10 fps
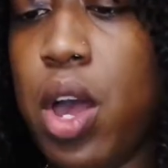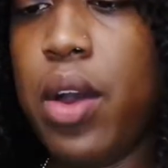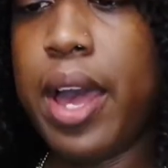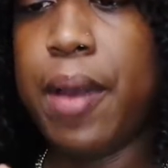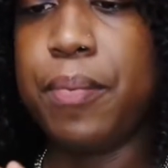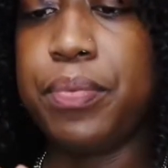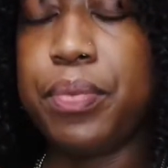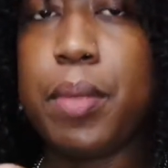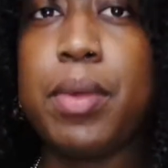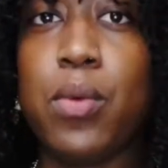okay,
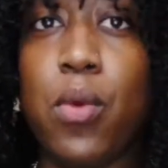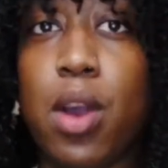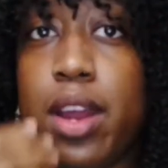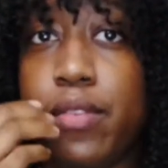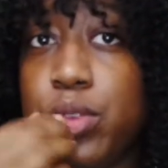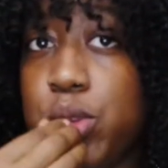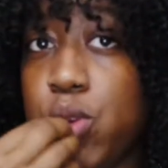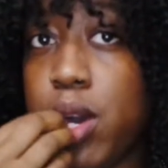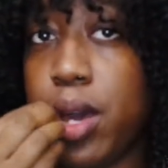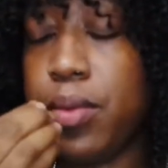be warned, if you do
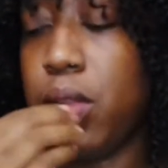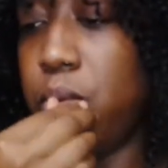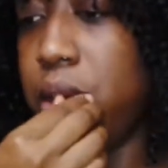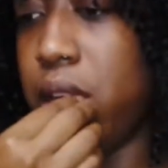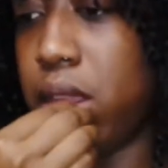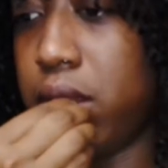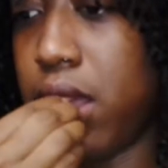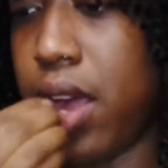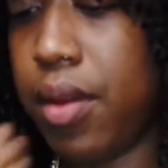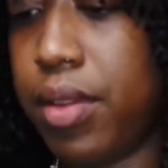cut the bang like
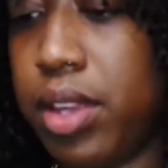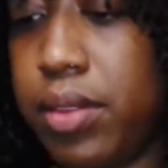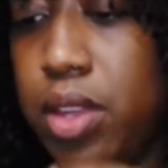that,